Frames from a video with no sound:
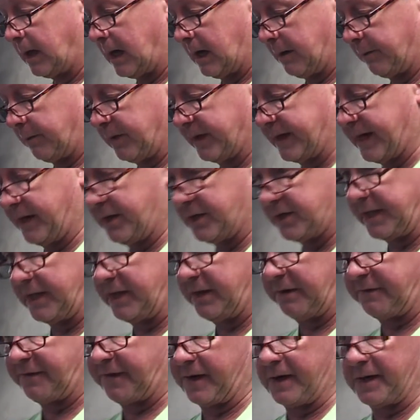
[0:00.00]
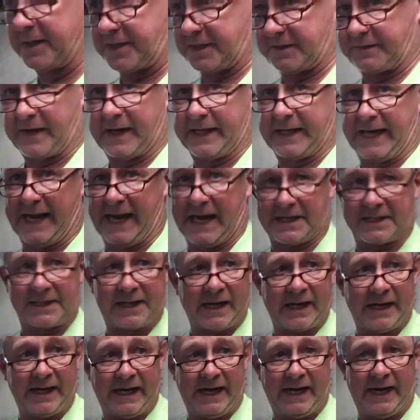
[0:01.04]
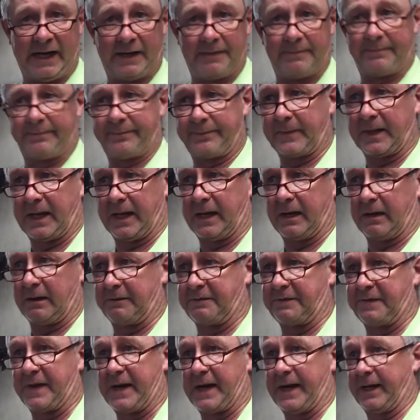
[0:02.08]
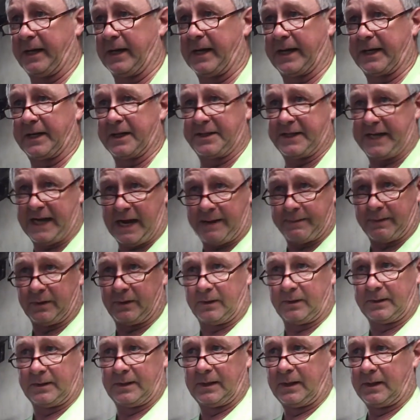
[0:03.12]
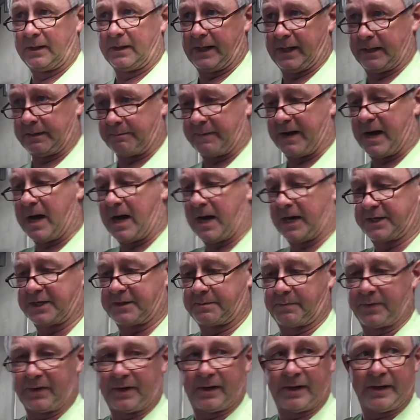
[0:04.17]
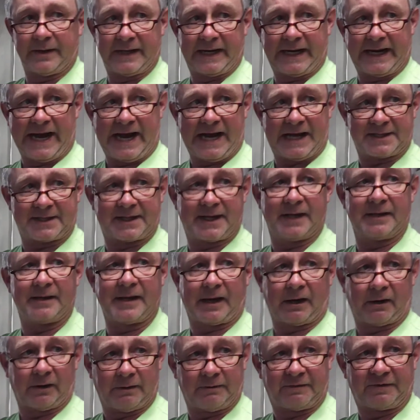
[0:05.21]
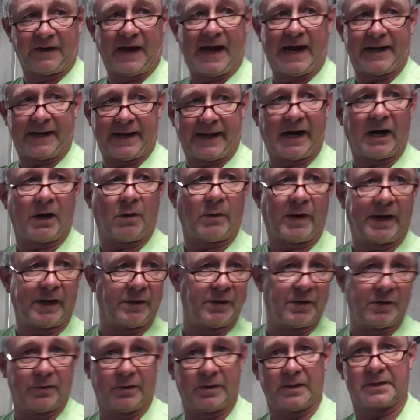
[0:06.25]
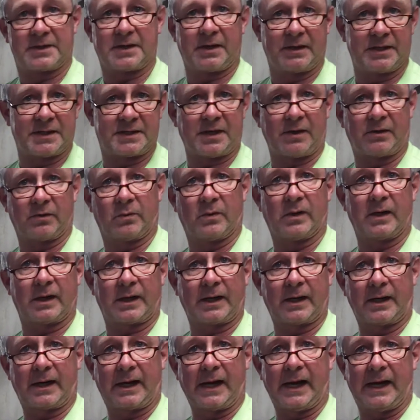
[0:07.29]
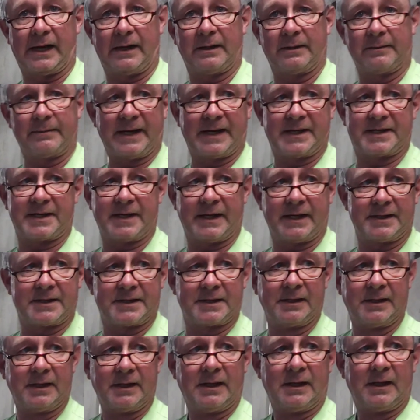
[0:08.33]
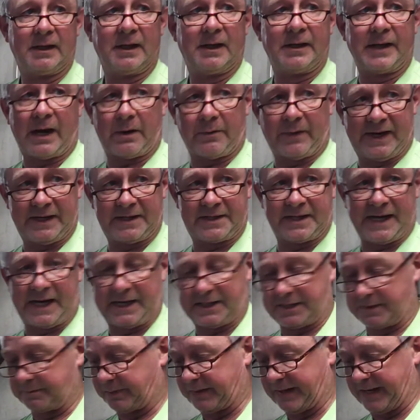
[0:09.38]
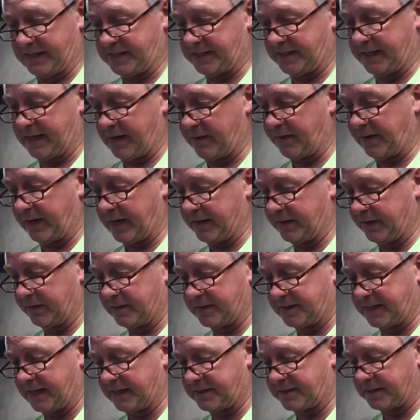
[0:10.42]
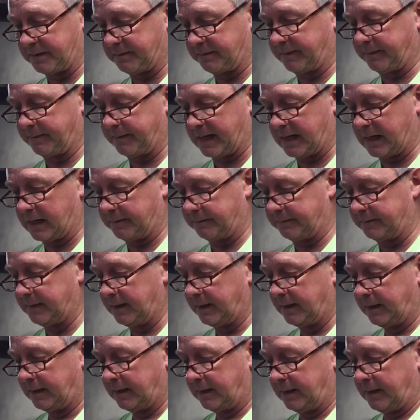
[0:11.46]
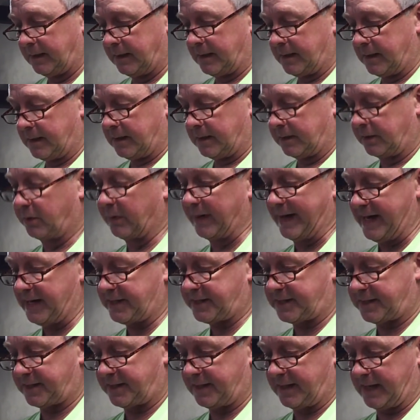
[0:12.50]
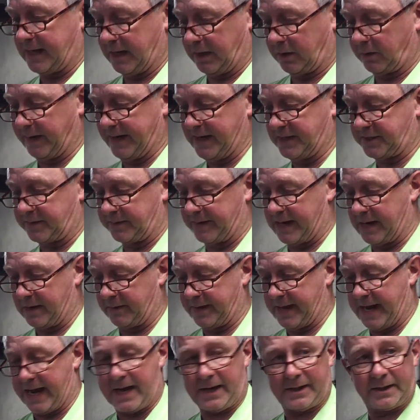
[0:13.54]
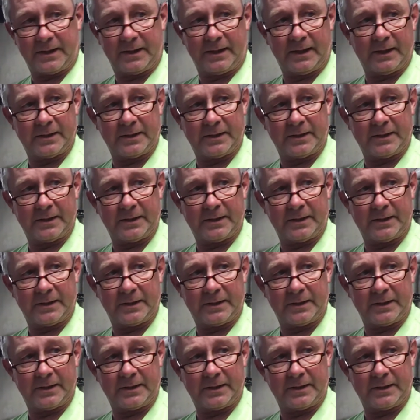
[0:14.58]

What I usually do first is find the gasket I need, and I'll find like a table and a box, put it on the gasket, and then I'll help flatten it out while you're doing all this other work. Okay, makes sense? That way it stays in place. The other thing I do is get some grease and grease around that.